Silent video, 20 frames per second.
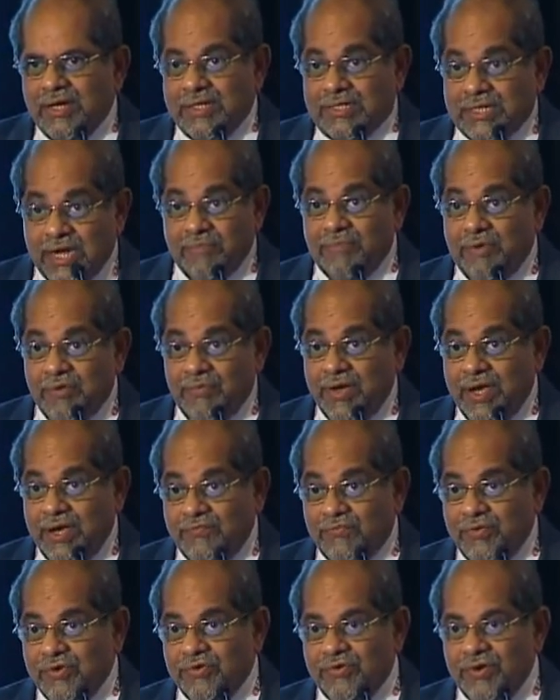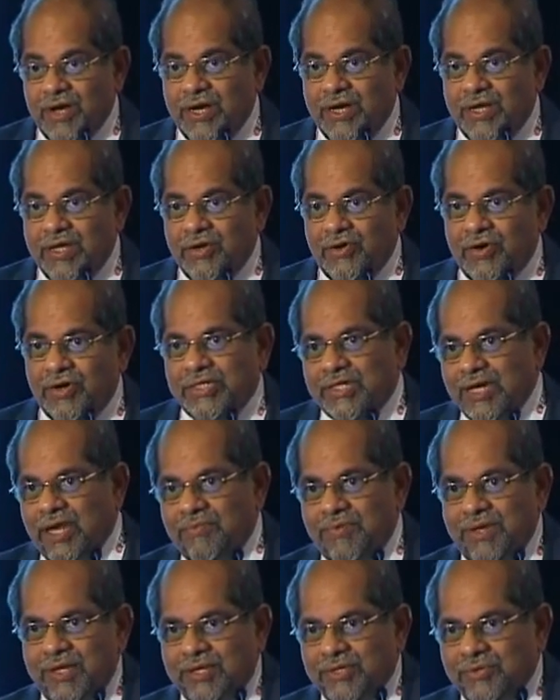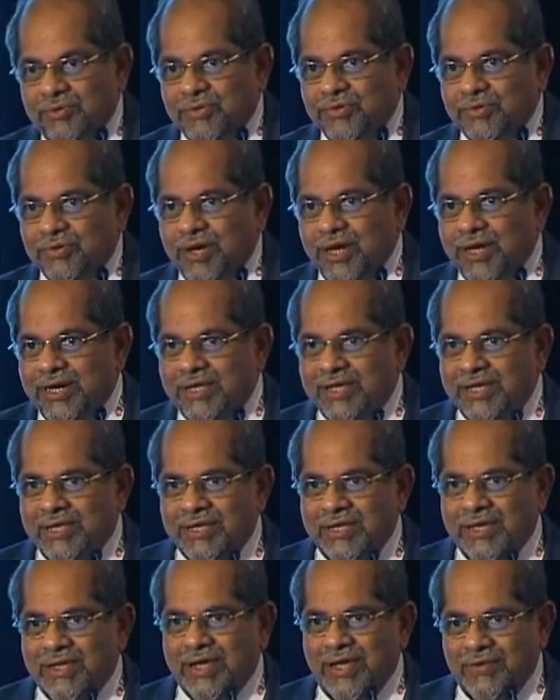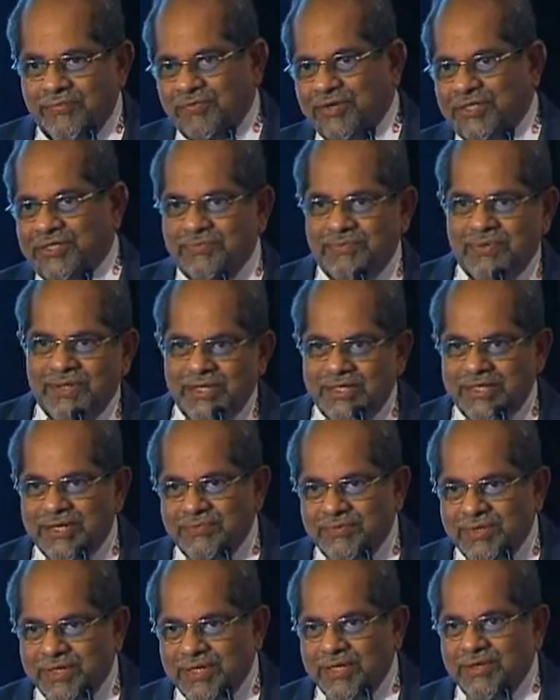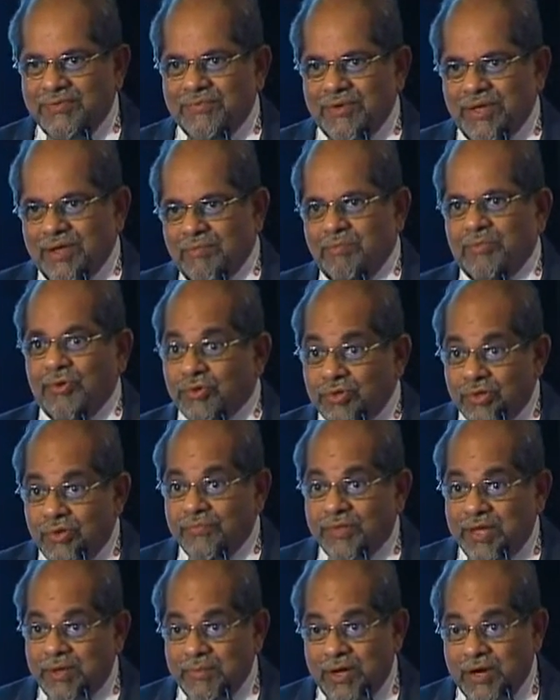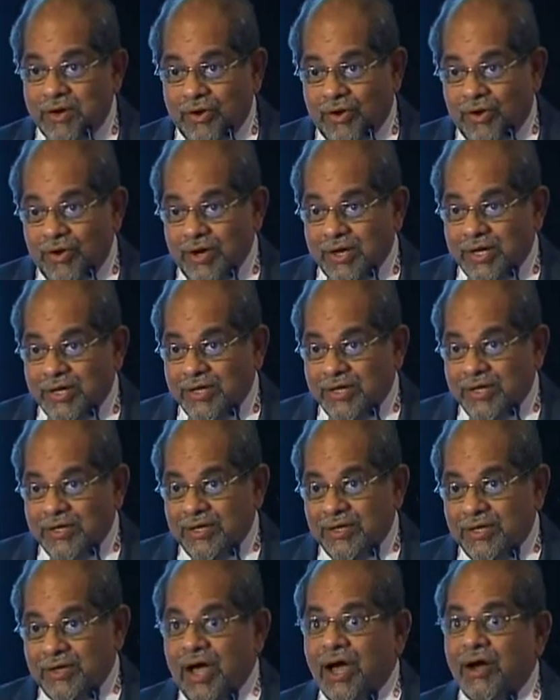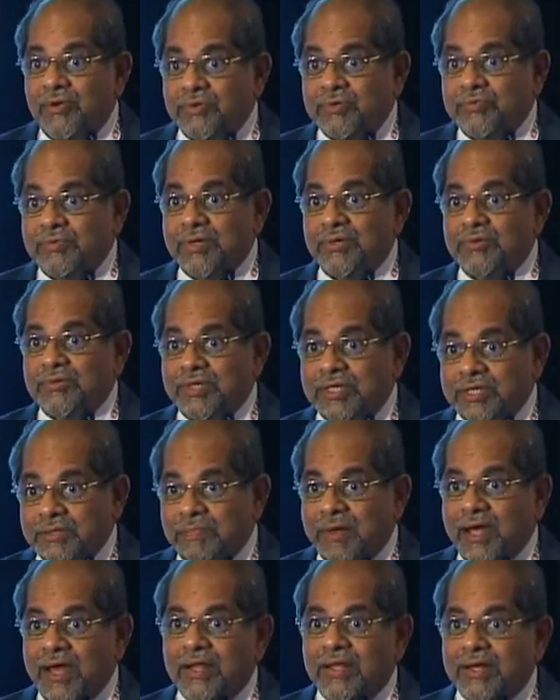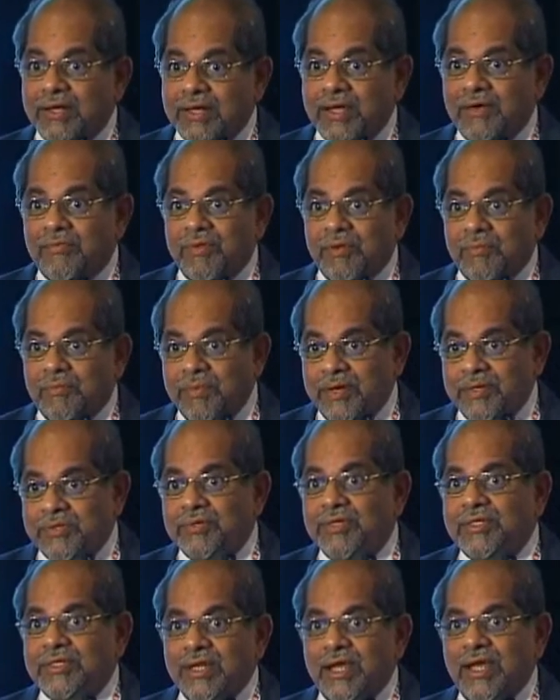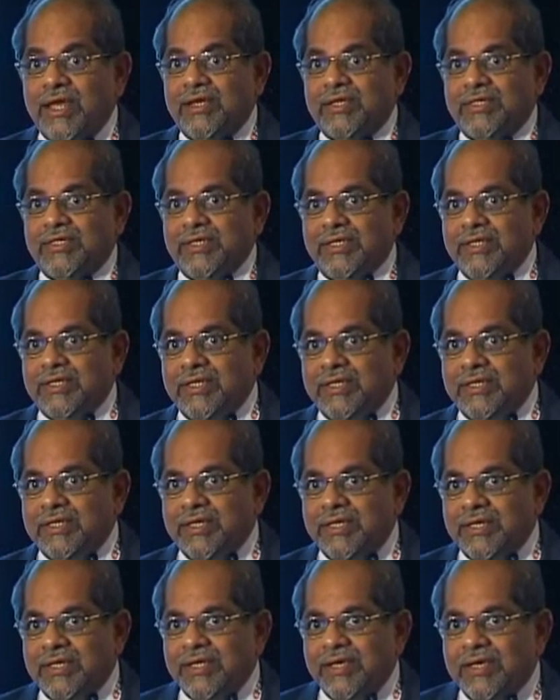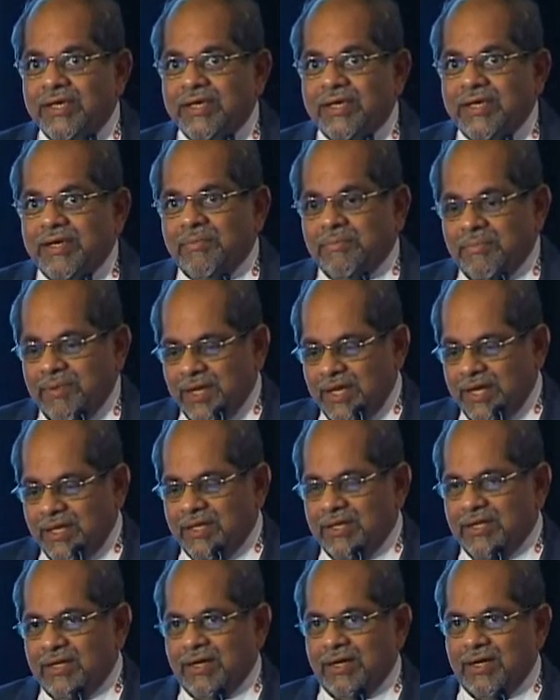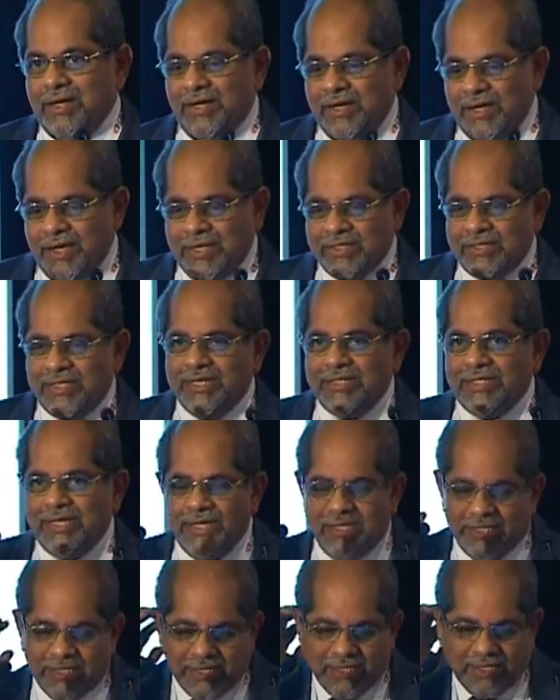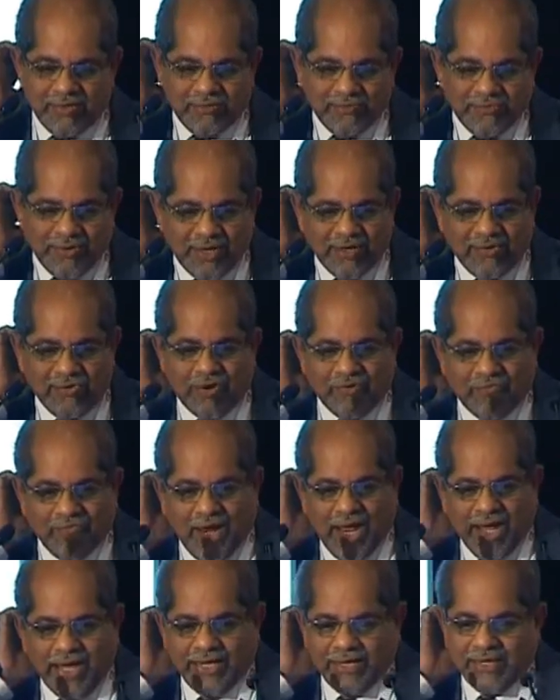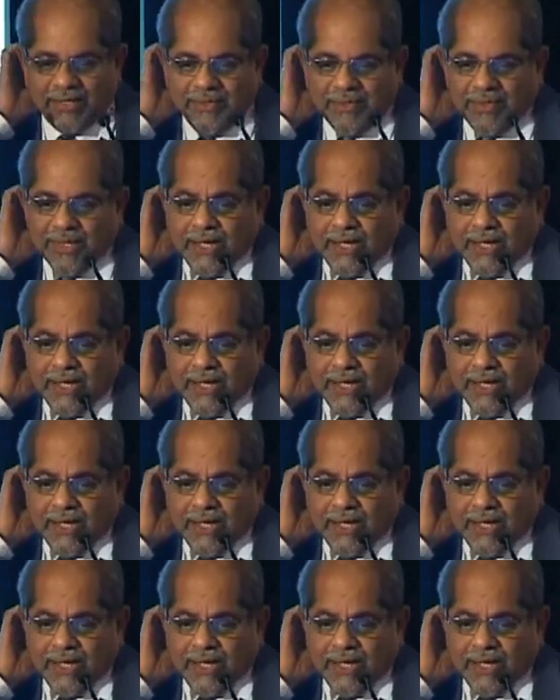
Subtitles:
Shall we wait for UID or shall we ignore UID and first finish everything? Both of them are wrong. How do we do this parallel development? So it's like changing the plane, as they say, engine when you are flying.